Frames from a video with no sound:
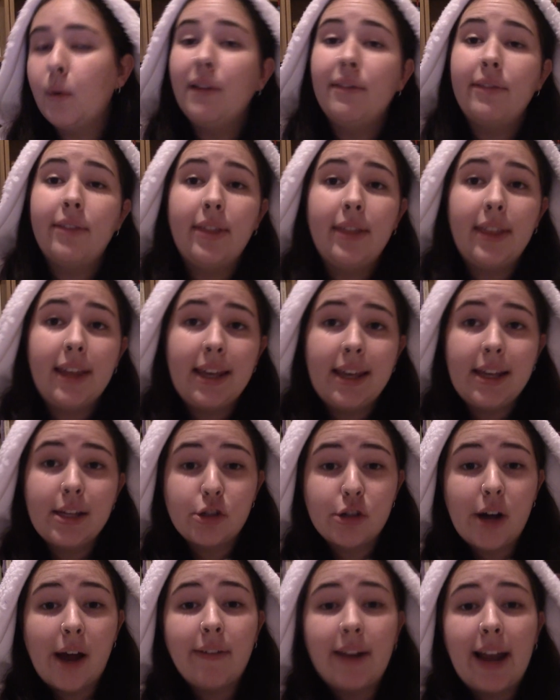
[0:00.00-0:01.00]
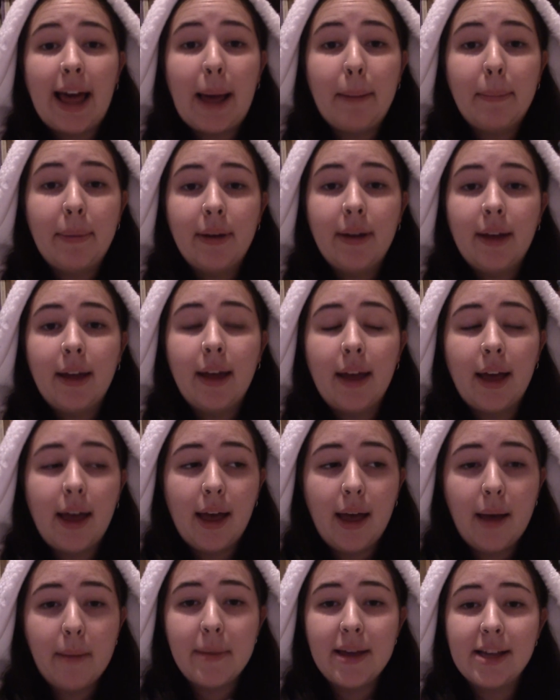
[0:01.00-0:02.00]
with the travel app,
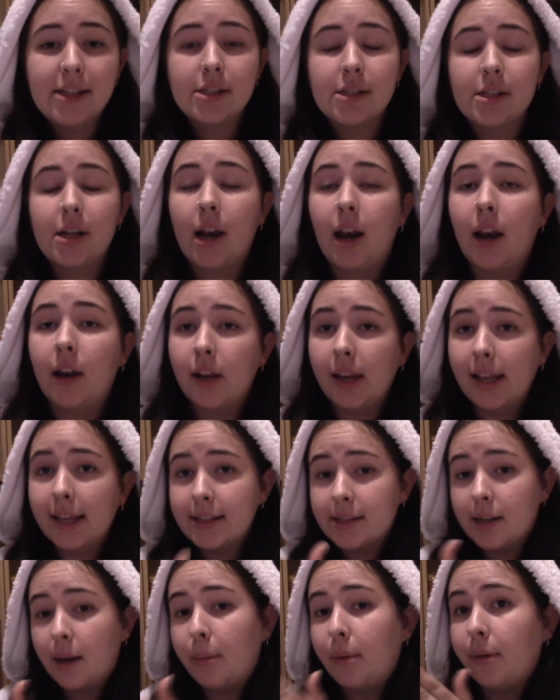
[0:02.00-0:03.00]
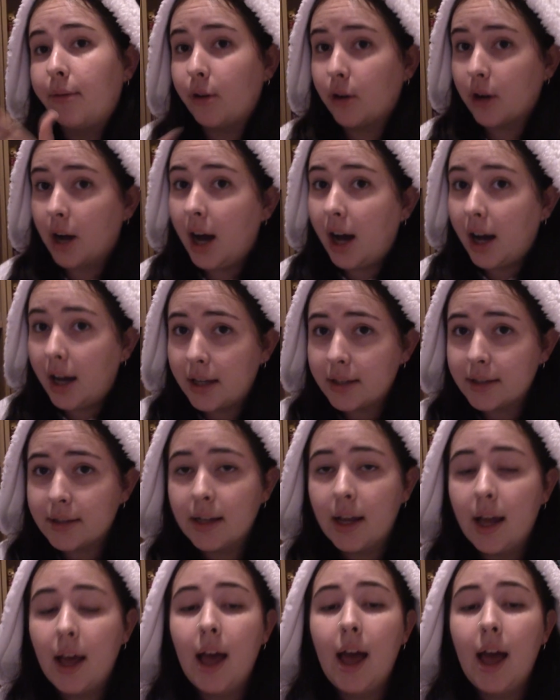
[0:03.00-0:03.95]
it's linked up with your card,